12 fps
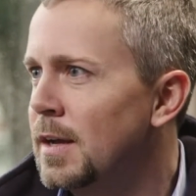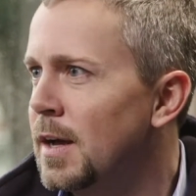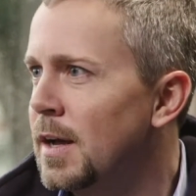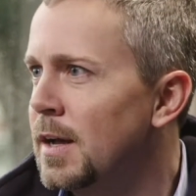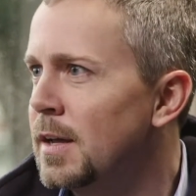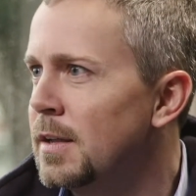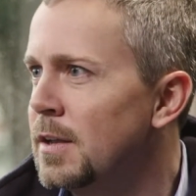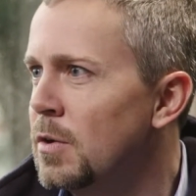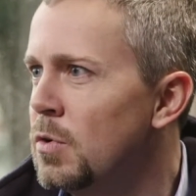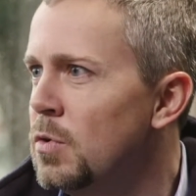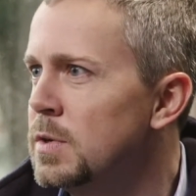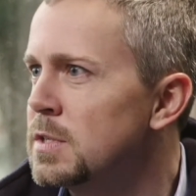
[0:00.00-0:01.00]
You
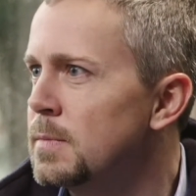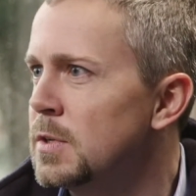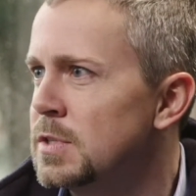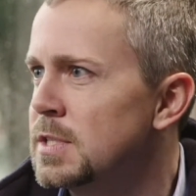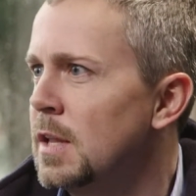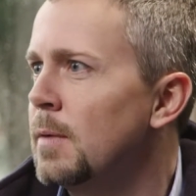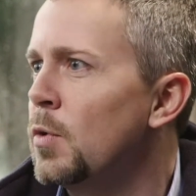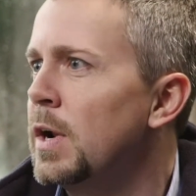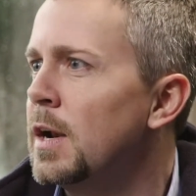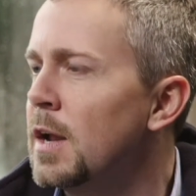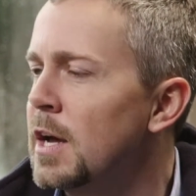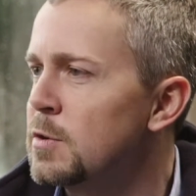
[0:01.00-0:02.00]
know, who is the most
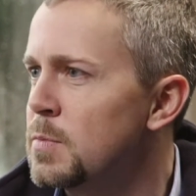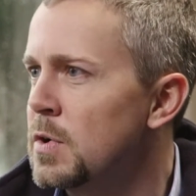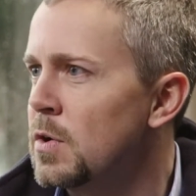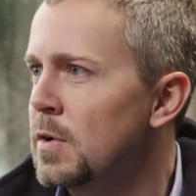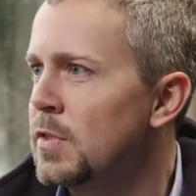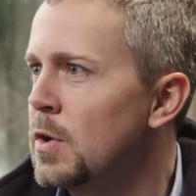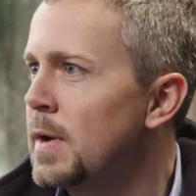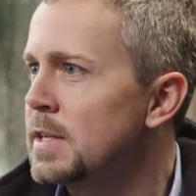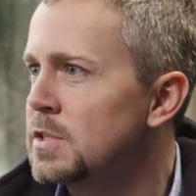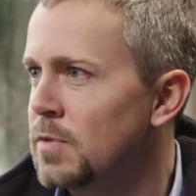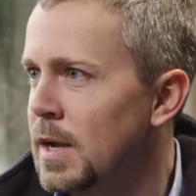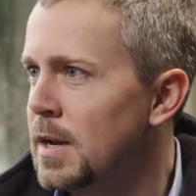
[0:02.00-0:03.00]
celebrated entrepreneur in the
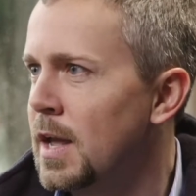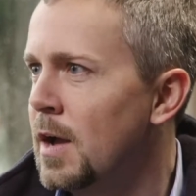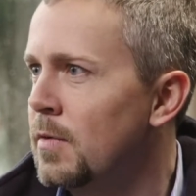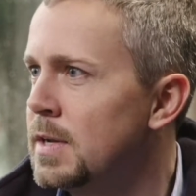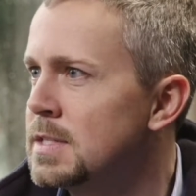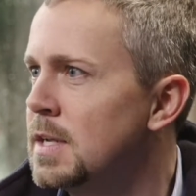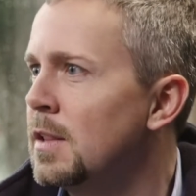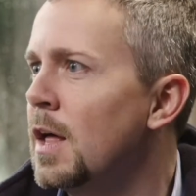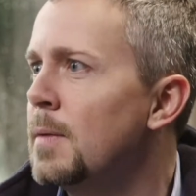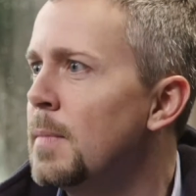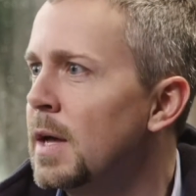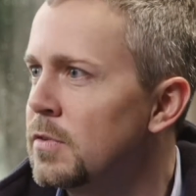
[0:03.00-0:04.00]
U.S. right now? It is
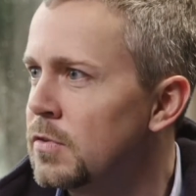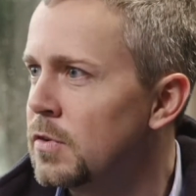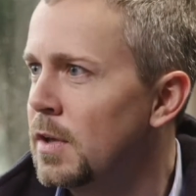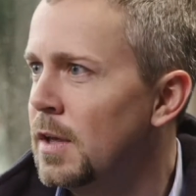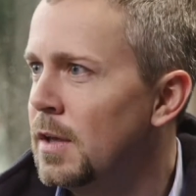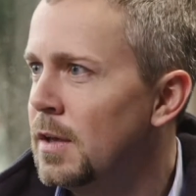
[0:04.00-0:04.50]
Elon Musk.